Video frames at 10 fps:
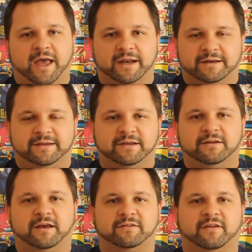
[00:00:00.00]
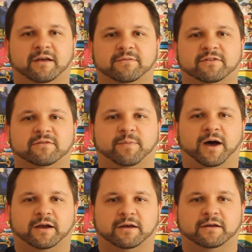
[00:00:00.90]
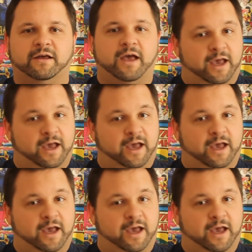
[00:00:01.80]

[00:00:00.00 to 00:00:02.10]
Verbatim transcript: and until next time, this is Baka,